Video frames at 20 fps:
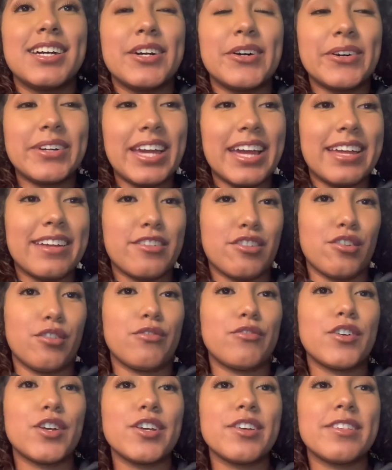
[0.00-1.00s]
okay, so
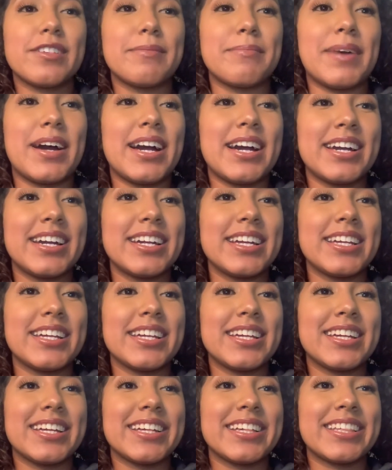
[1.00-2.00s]
first my
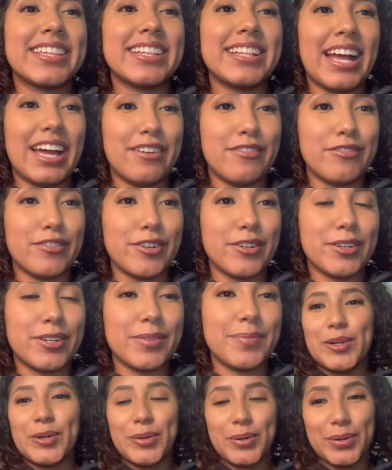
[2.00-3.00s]
Stanford.
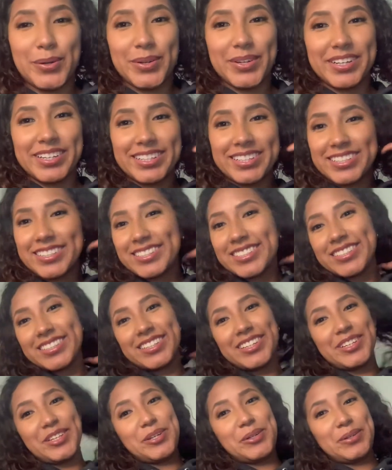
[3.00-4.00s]

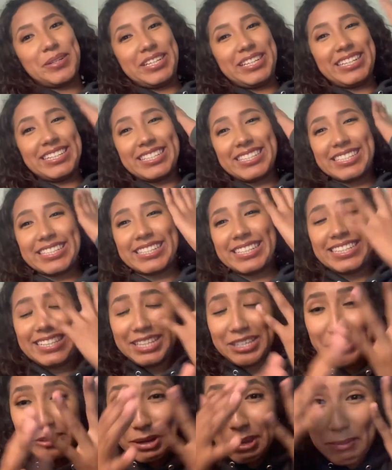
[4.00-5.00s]
you know, it's just a
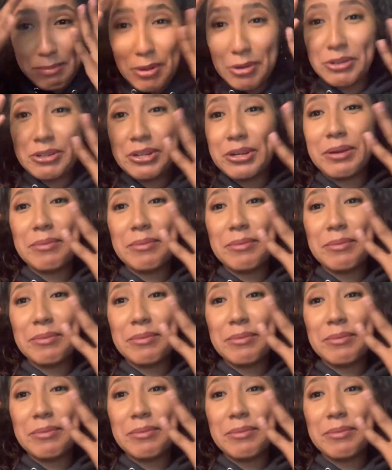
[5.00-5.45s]
little emotional